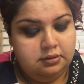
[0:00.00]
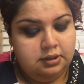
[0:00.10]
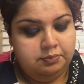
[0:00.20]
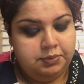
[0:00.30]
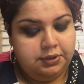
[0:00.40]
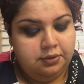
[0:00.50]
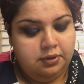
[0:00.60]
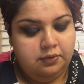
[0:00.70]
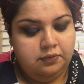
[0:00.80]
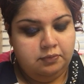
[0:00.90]
dump it
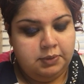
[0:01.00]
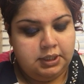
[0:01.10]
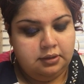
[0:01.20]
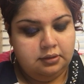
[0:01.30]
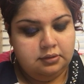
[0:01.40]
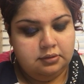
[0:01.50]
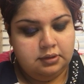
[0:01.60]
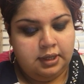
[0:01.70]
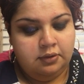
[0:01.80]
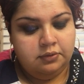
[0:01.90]
all over my
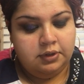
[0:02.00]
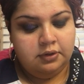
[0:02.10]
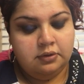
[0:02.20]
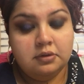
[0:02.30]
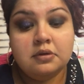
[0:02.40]
counter here.